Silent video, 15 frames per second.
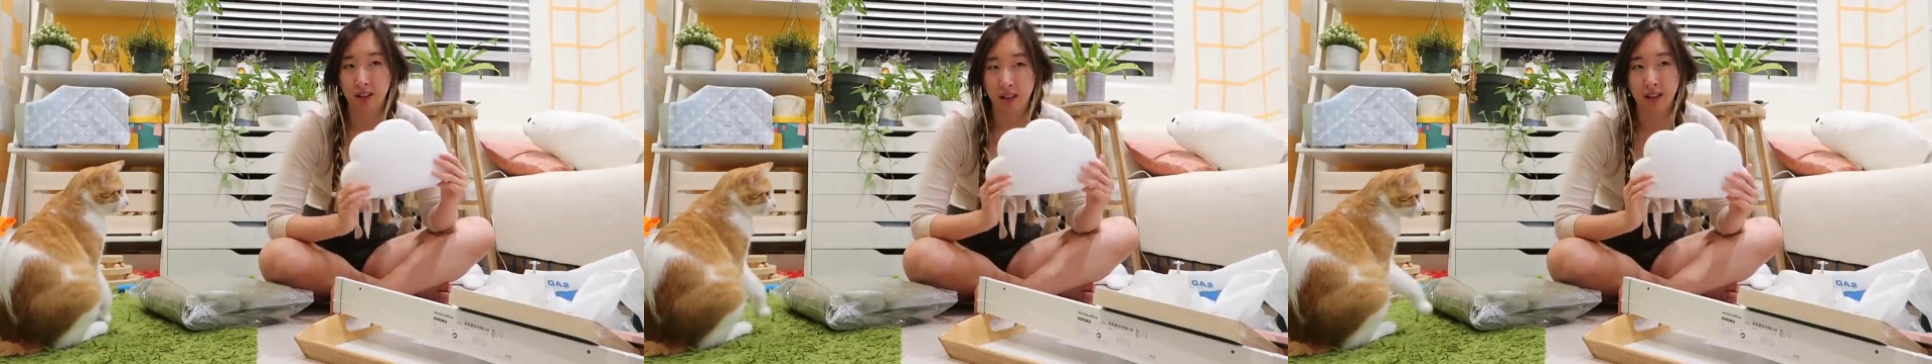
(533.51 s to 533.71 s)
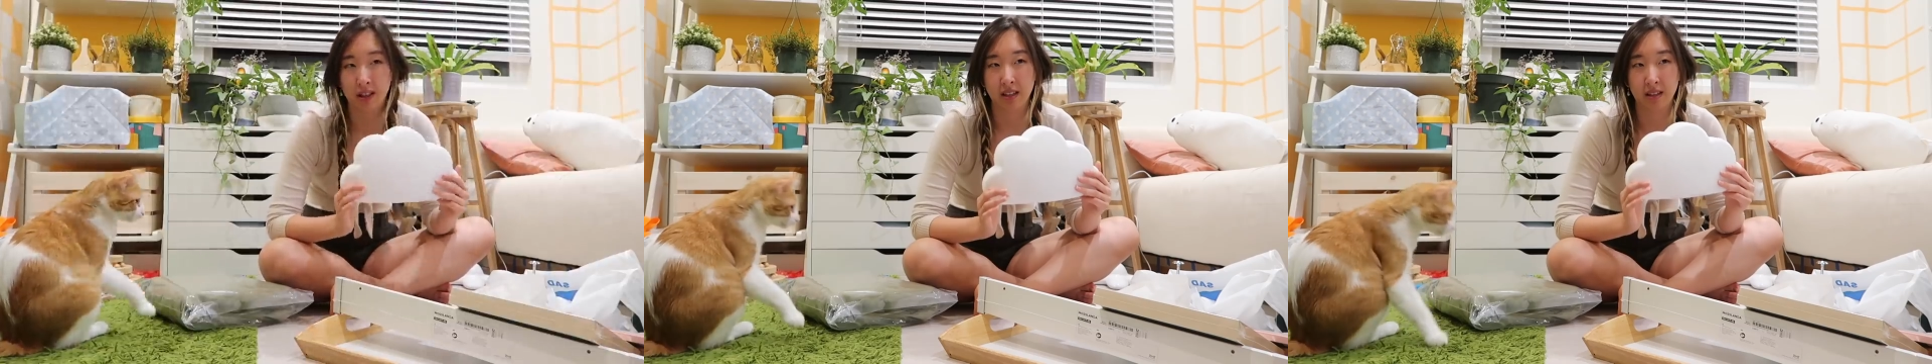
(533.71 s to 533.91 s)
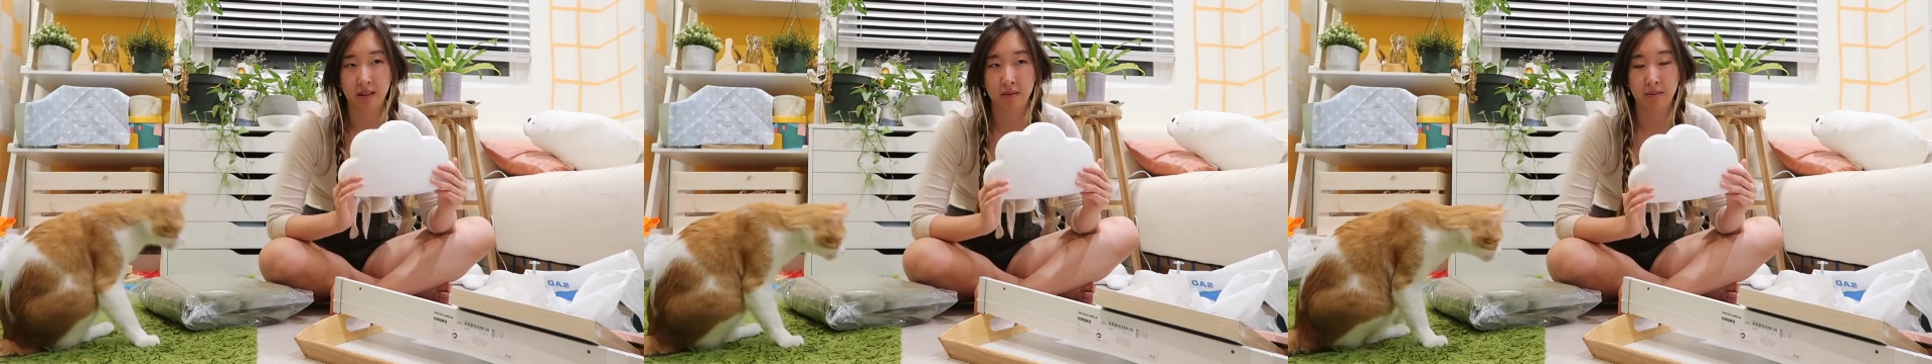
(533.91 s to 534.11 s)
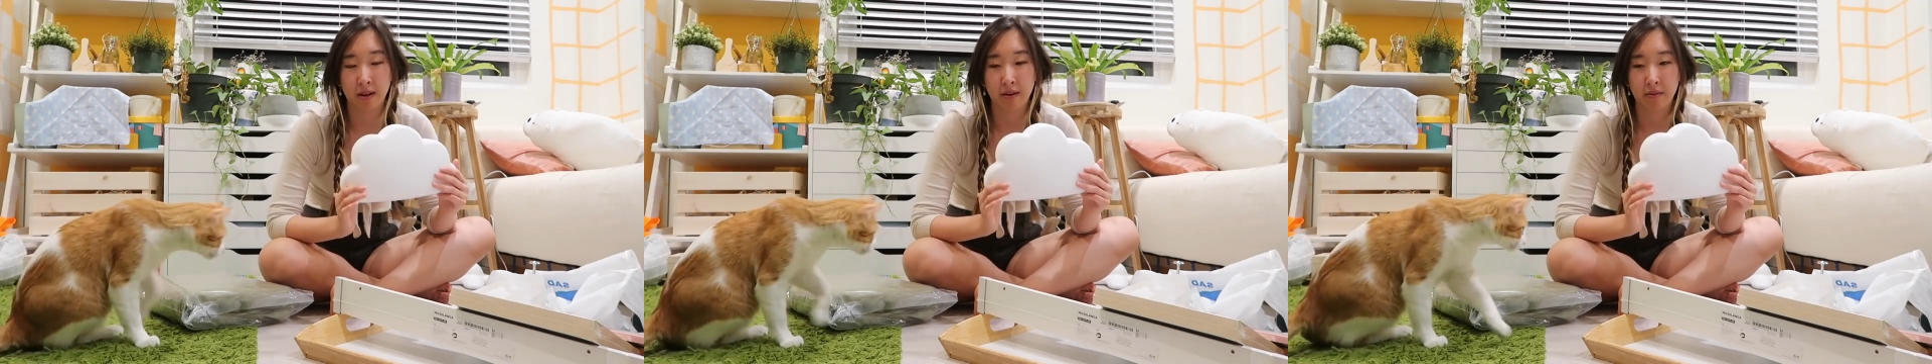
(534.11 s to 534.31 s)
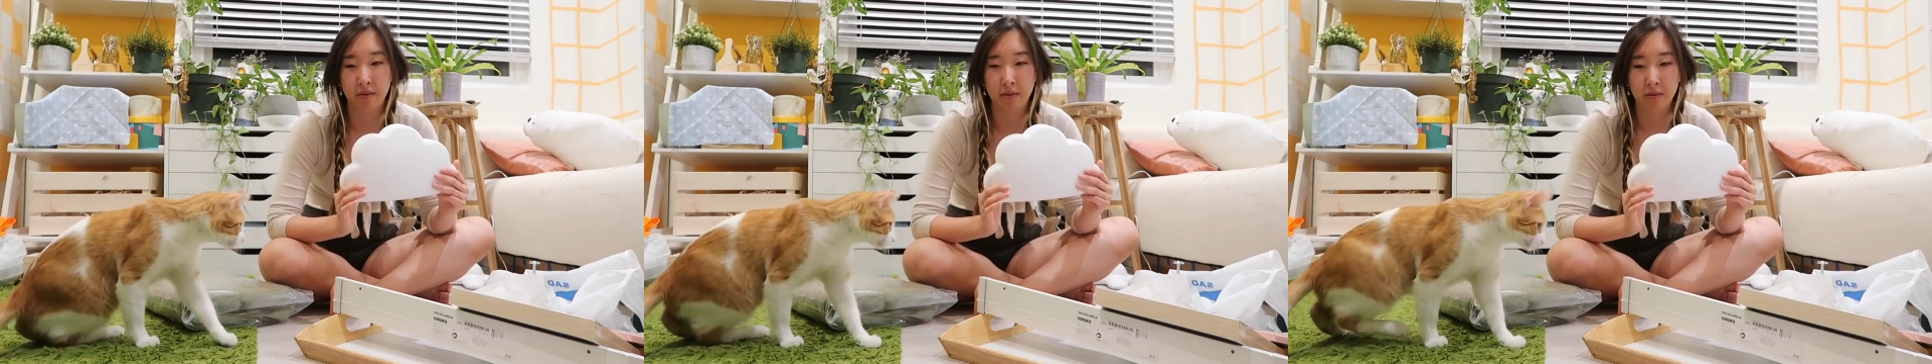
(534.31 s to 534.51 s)
this in my
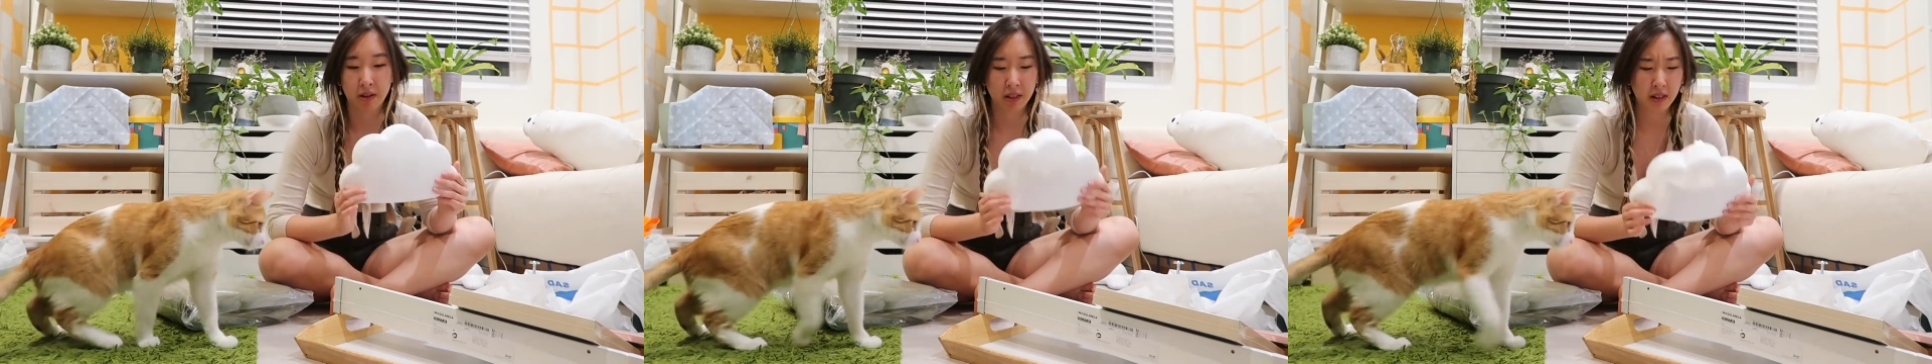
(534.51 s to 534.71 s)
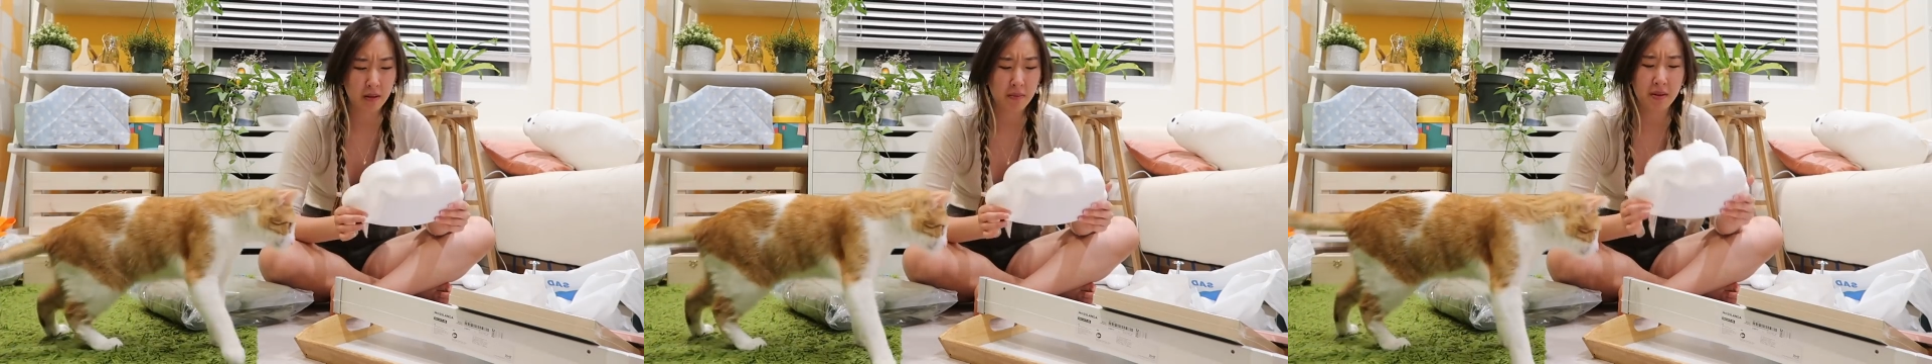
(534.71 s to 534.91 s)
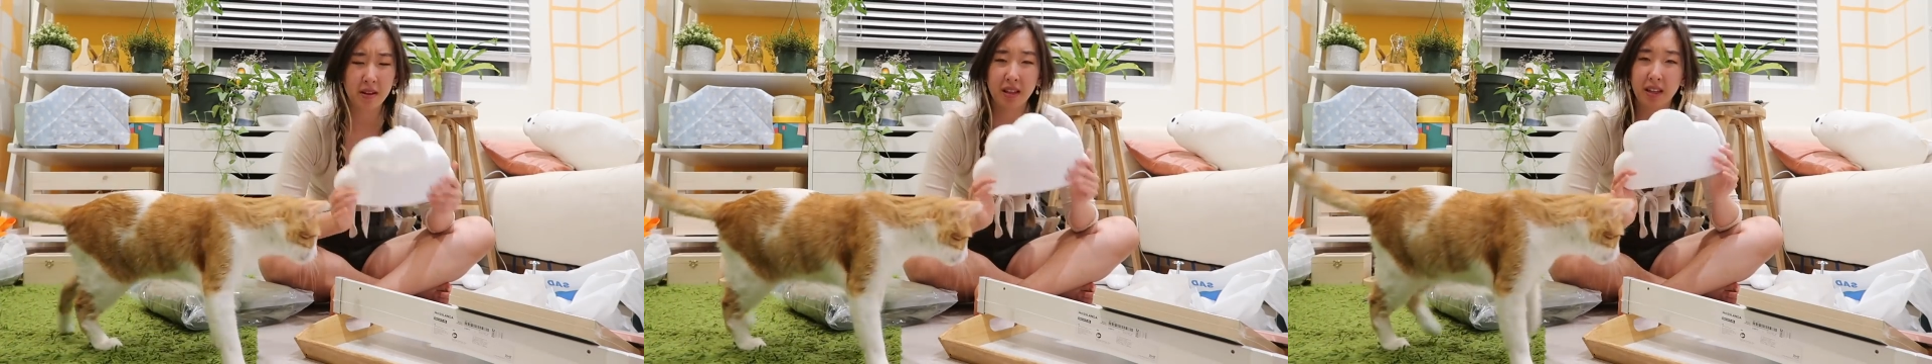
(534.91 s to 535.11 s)
room because it'd be